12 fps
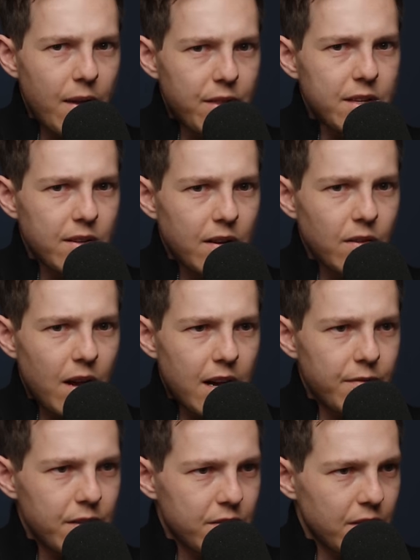I think a
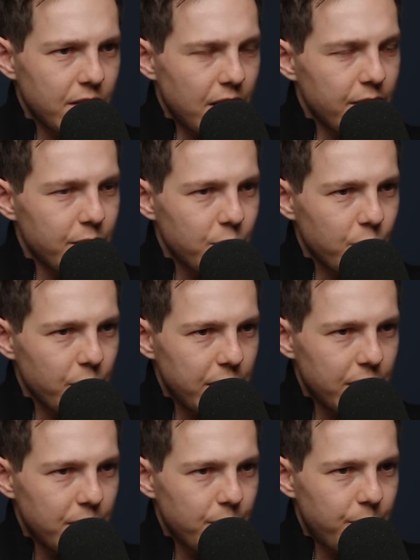lot of it's a lot of it's real,